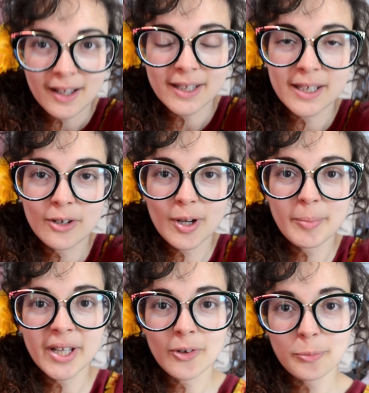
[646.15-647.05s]
I can go at
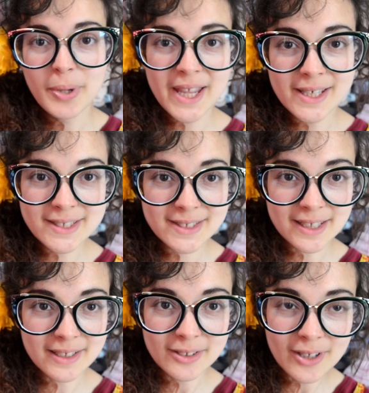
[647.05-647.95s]
my own pace,
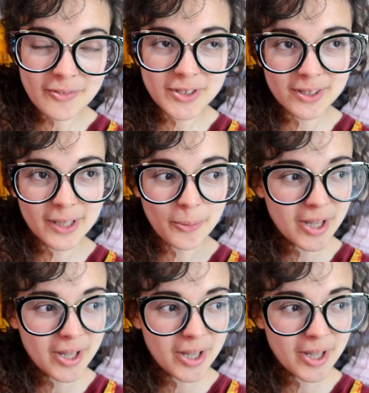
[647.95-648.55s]
and I don't have to, like,